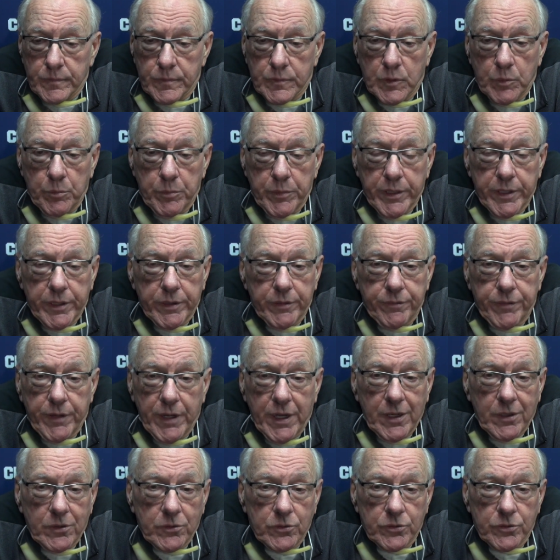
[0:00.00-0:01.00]
committed
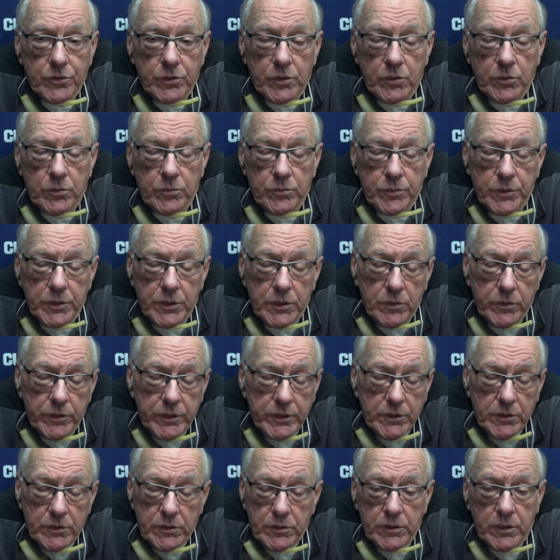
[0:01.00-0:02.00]
fouls. So, you know,
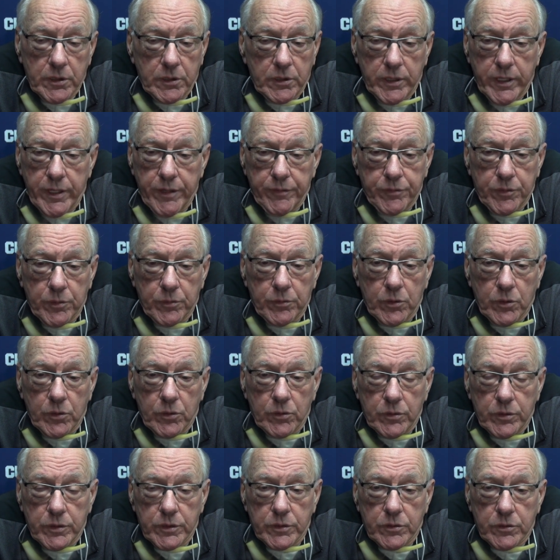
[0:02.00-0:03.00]
he's just going to have to
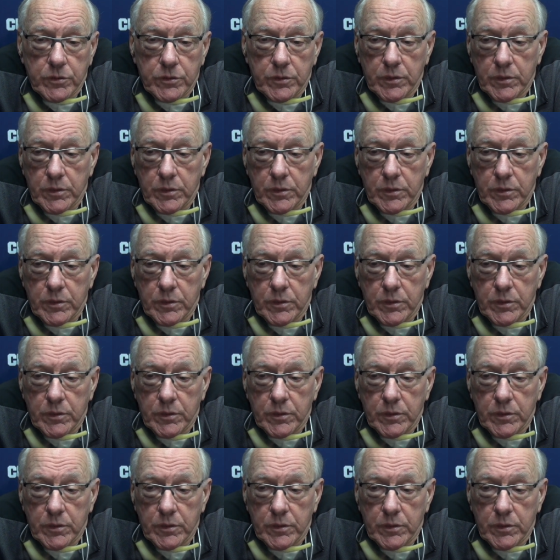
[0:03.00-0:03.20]
learn.